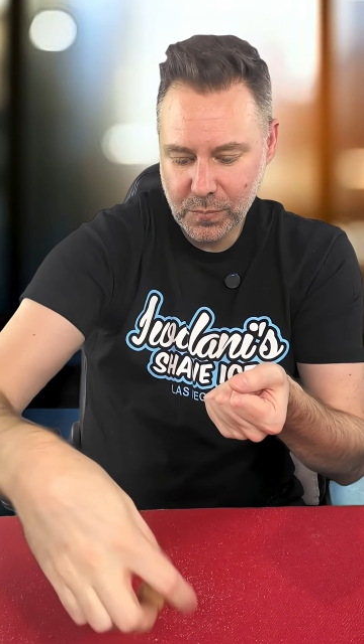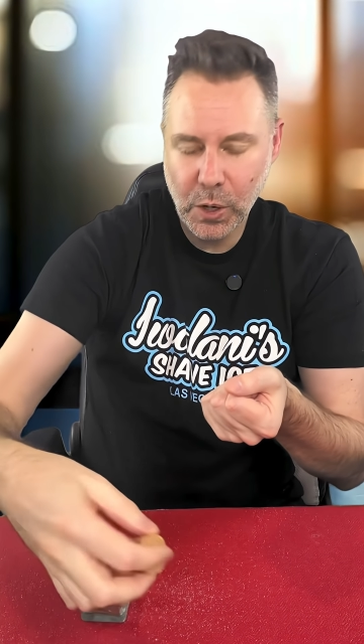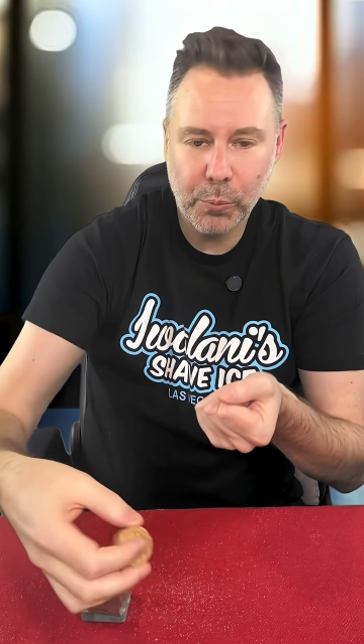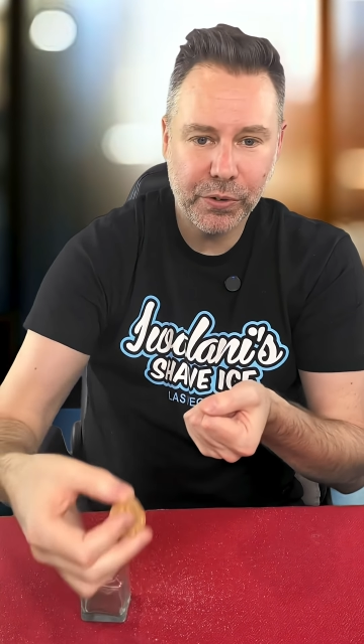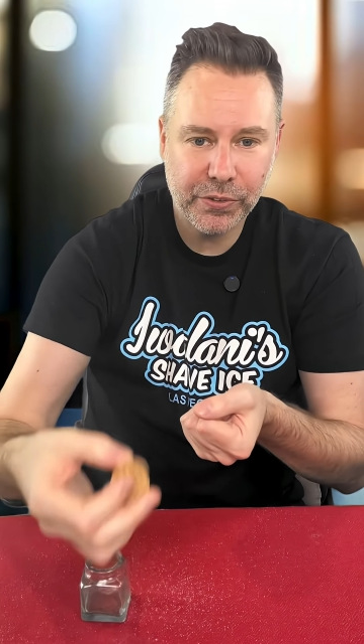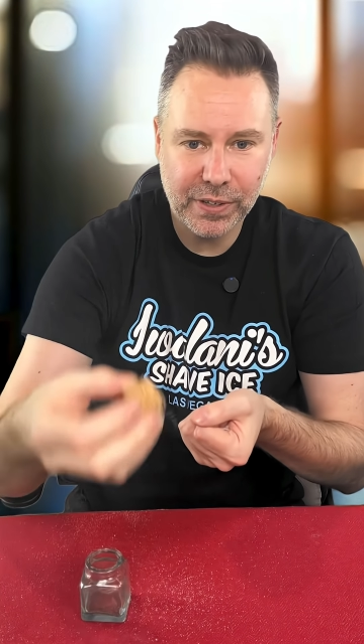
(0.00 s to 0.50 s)

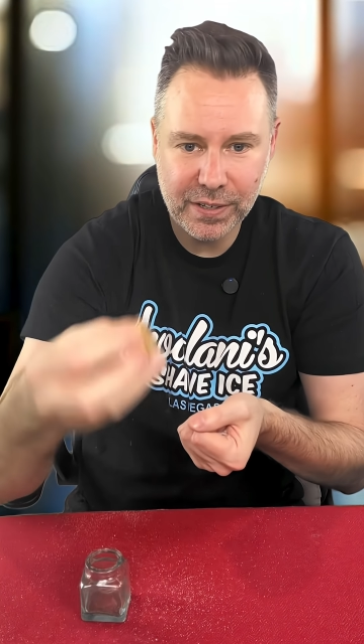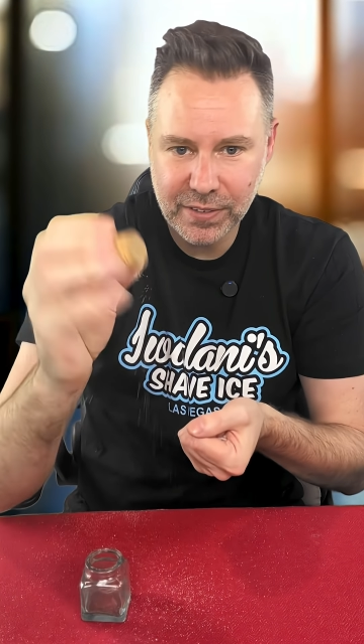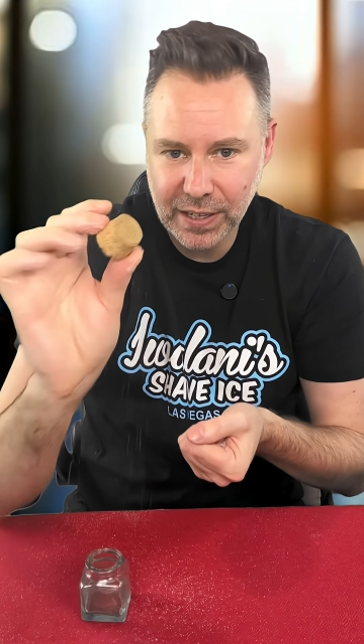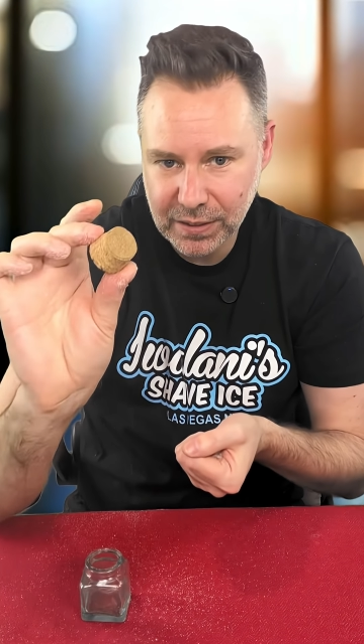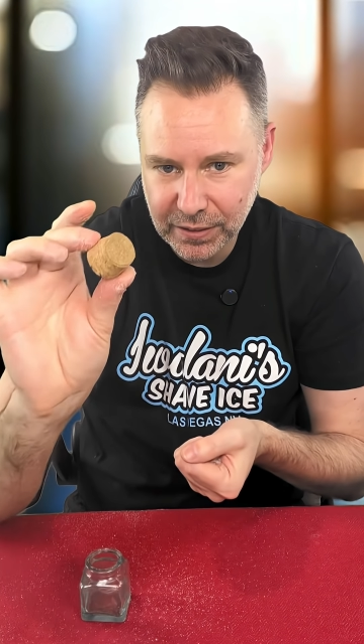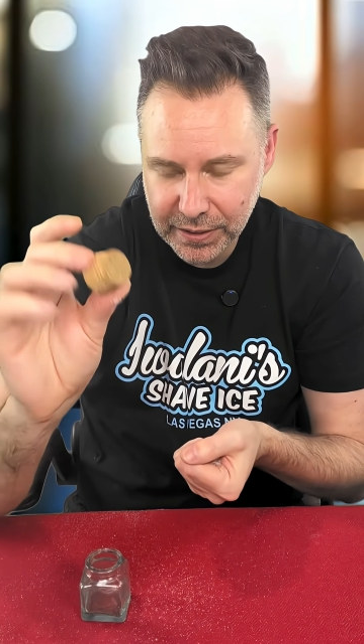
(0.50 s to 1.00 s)
We're also going to
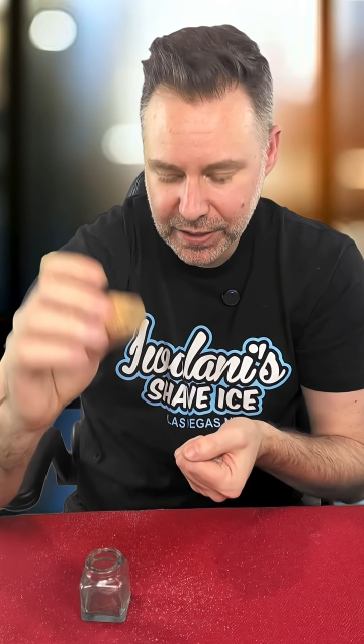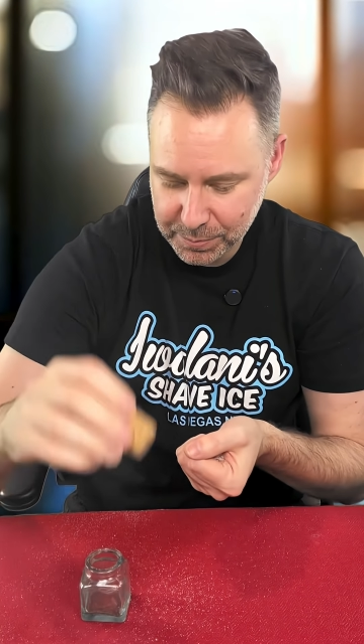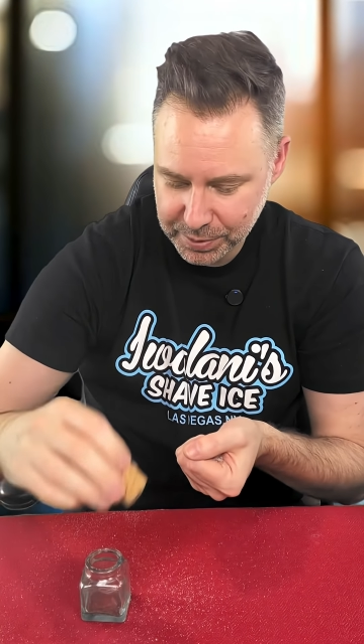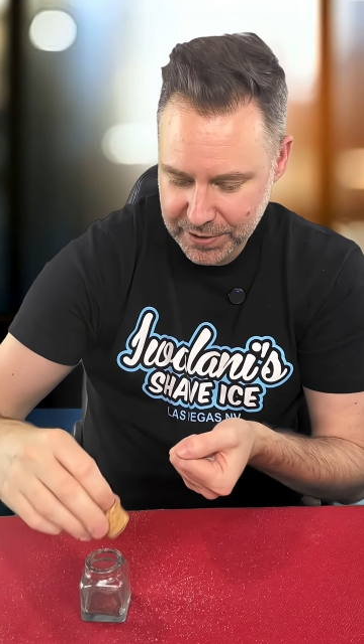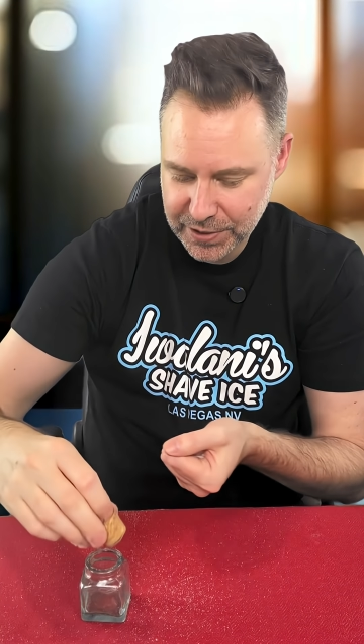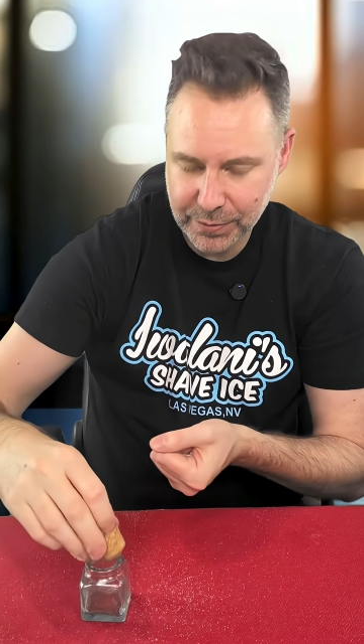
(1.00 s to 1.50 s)
take the lid and
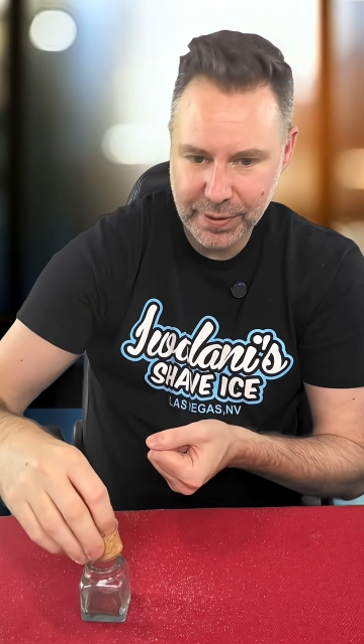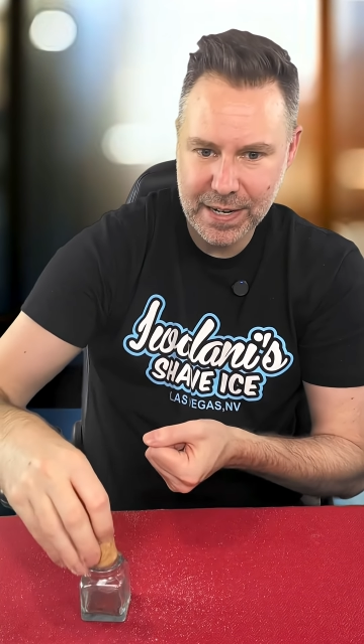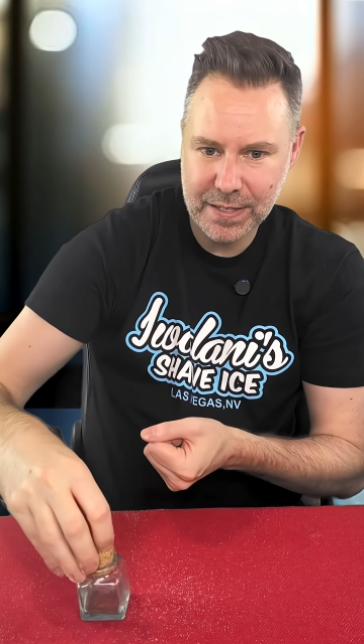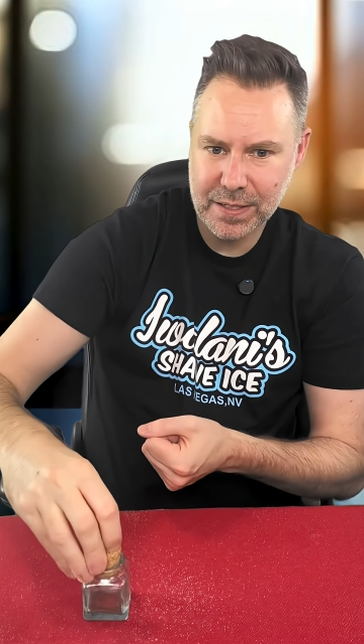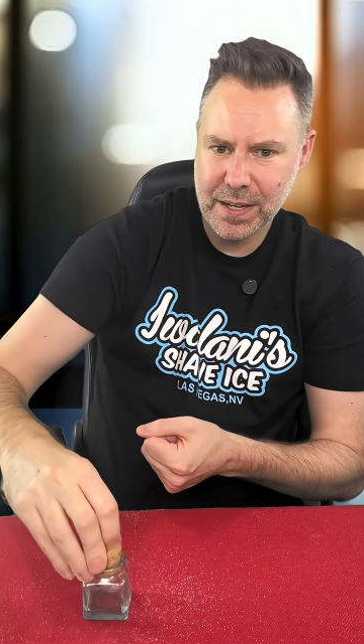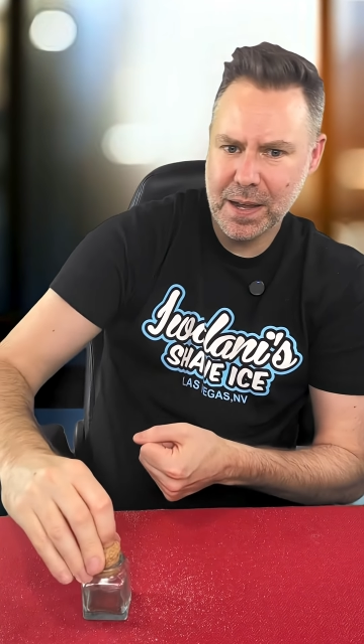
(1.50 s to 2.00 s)
place it
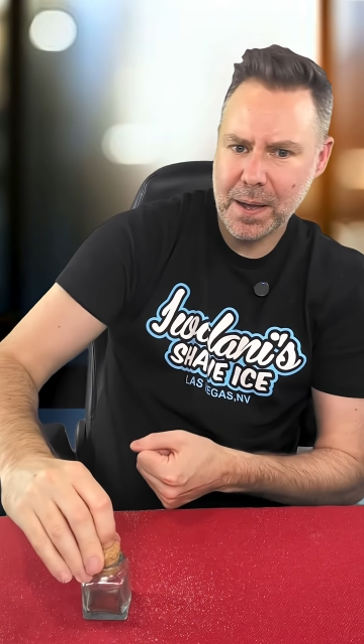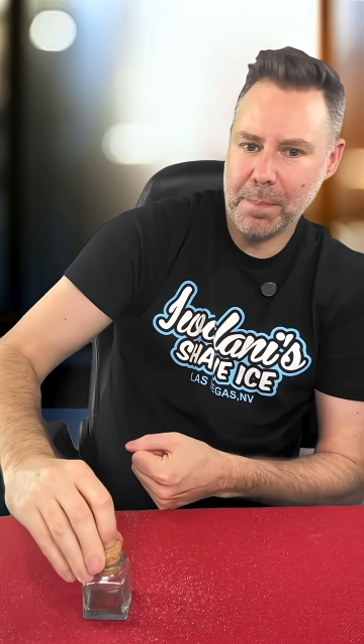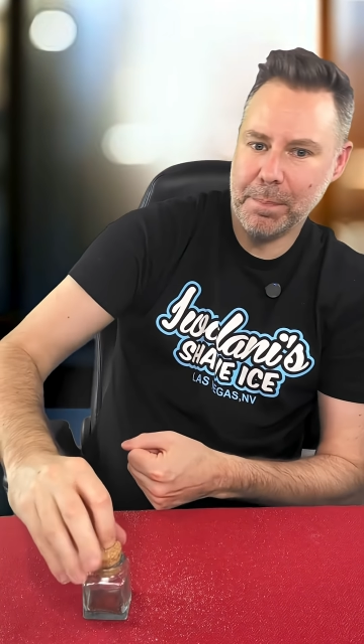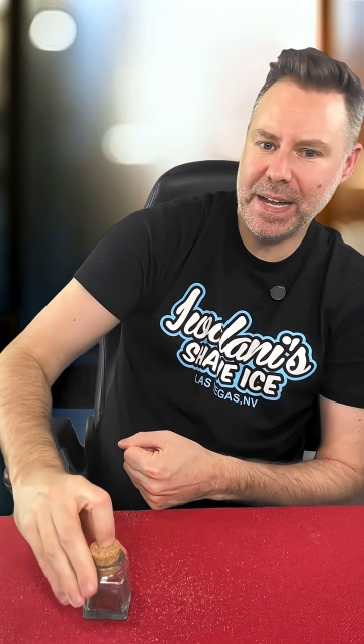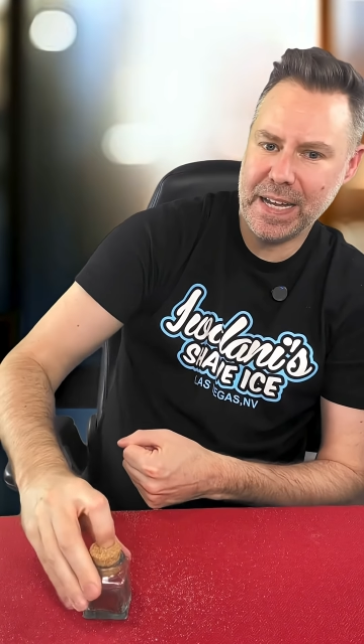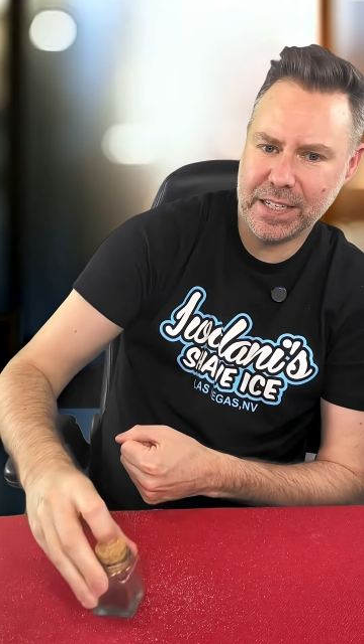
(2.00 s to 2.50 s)
right
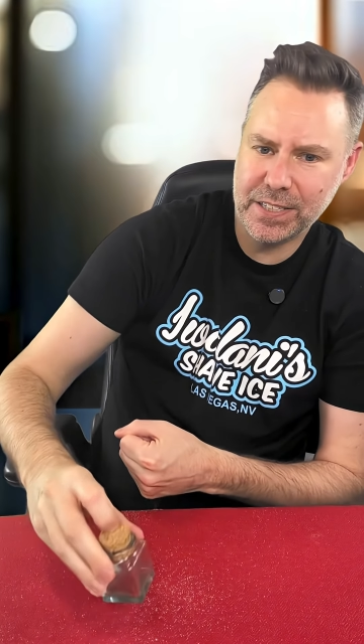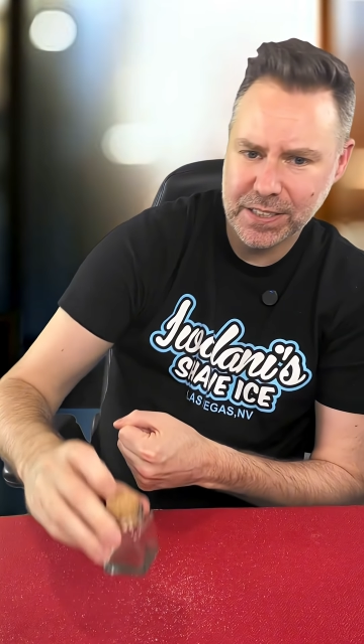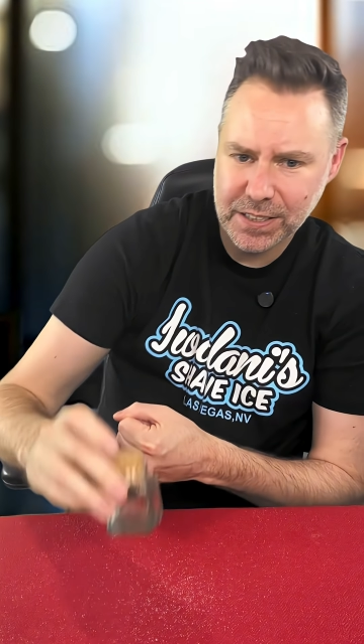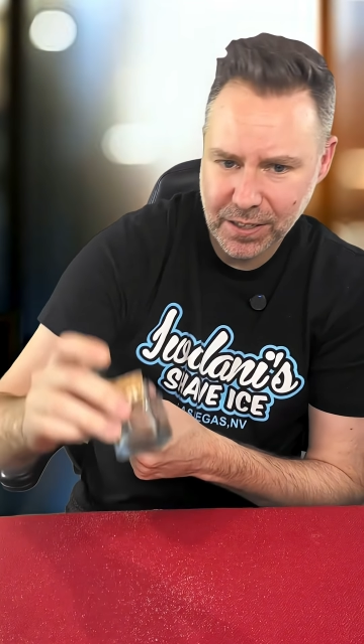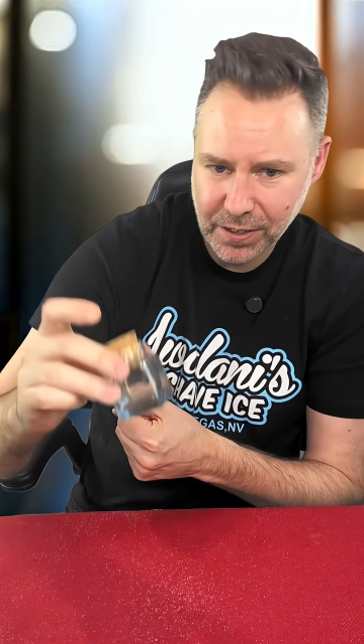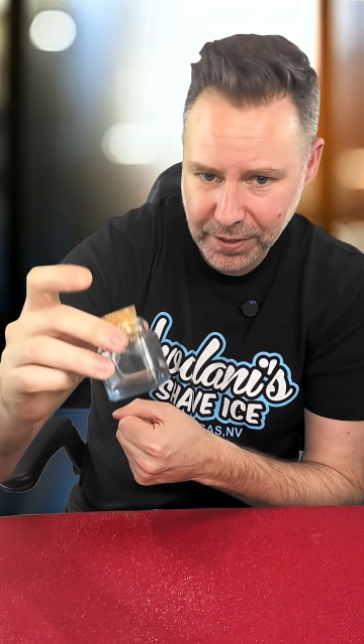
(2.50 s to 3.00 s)
back
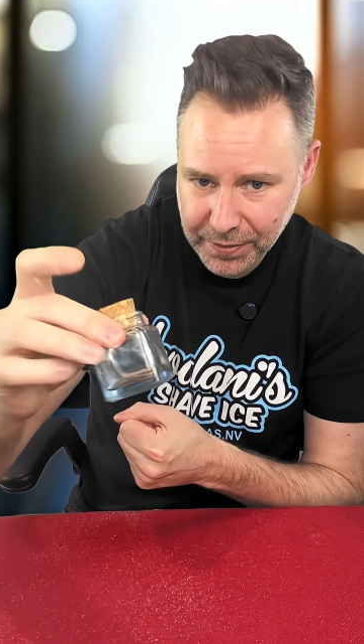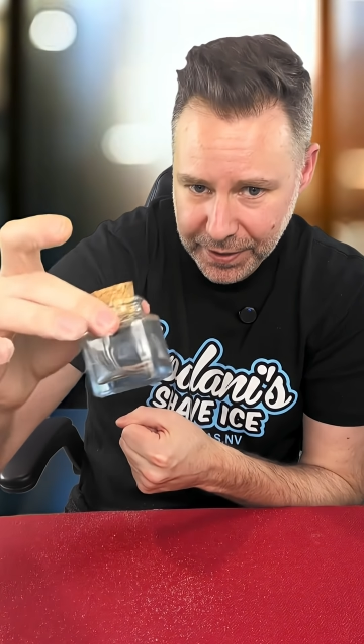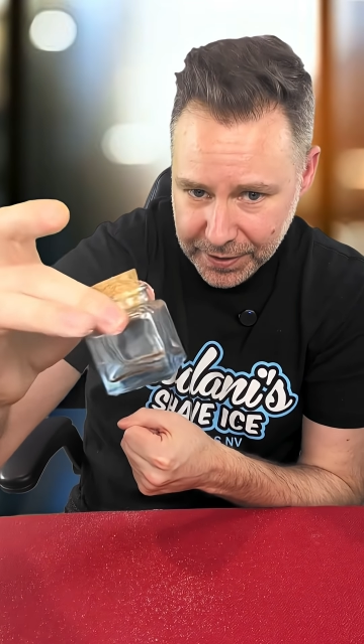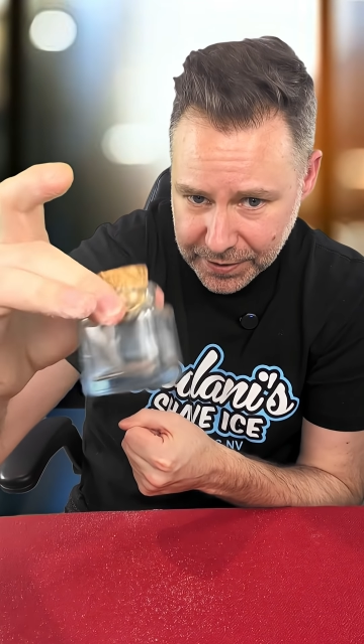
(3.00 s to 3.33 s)
on there.